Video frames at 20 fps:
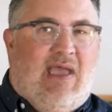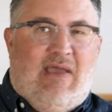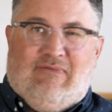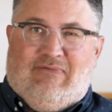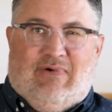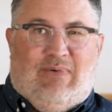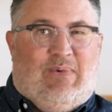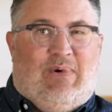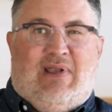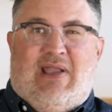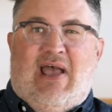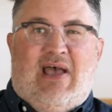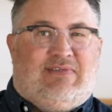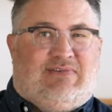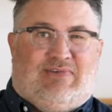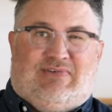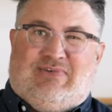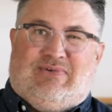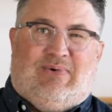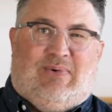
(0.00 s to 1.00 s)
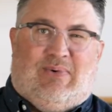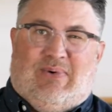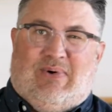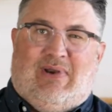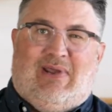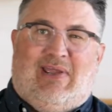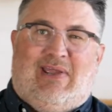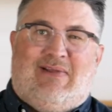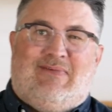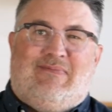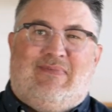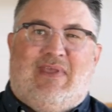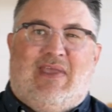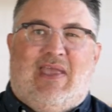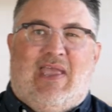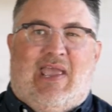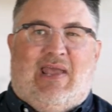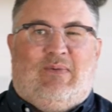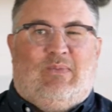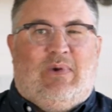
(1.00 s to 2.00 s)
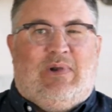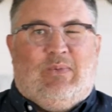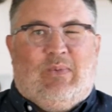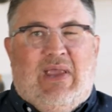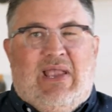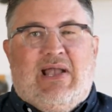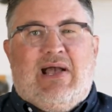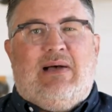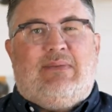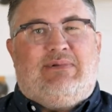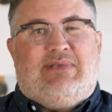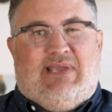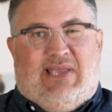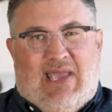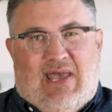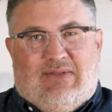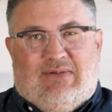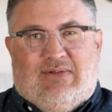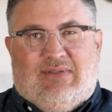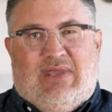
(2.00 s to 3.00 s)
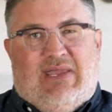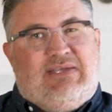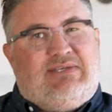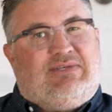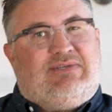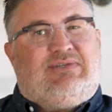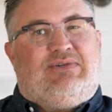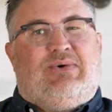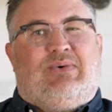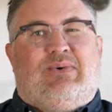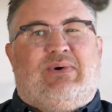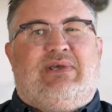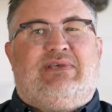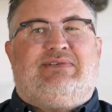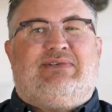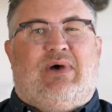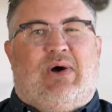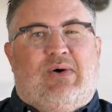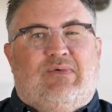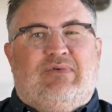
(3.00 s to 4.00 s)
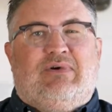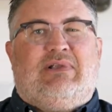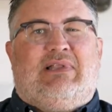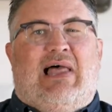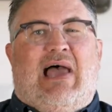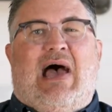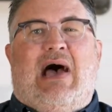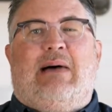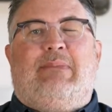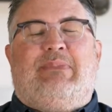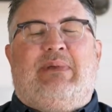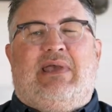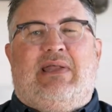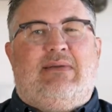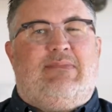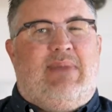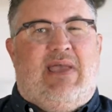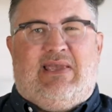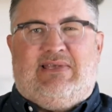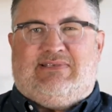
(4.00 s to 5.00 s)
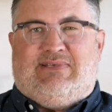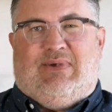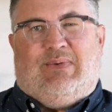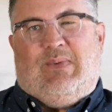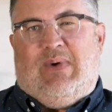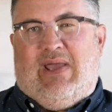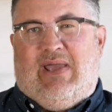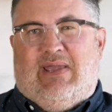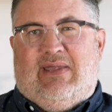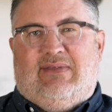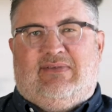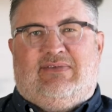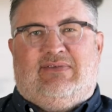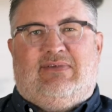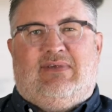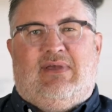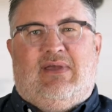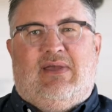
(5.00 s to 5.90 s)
Everyone has a story, and when we come together, these stories overlap in amazing ways.